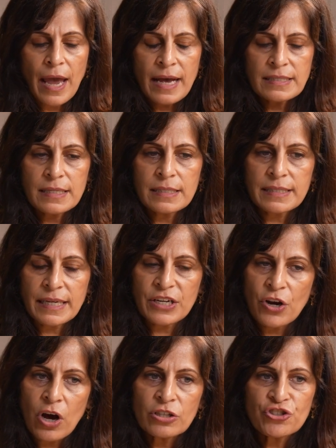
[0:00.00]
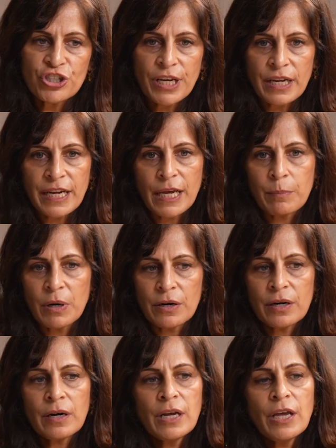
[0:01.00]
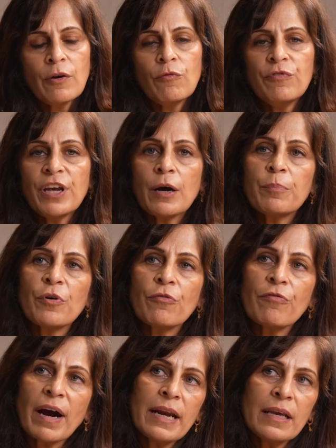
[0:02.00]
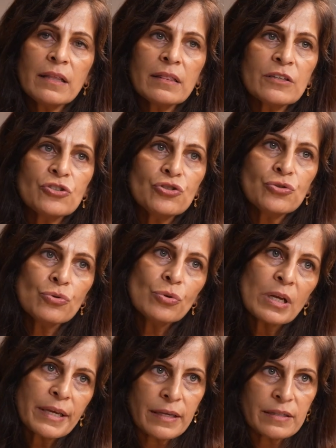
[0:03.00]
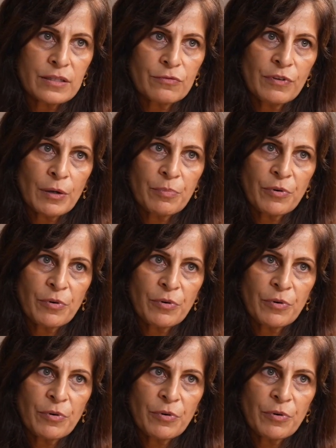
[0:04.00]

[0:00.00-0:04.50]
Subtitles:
As a technology enabler, we are providing the toolkits, we are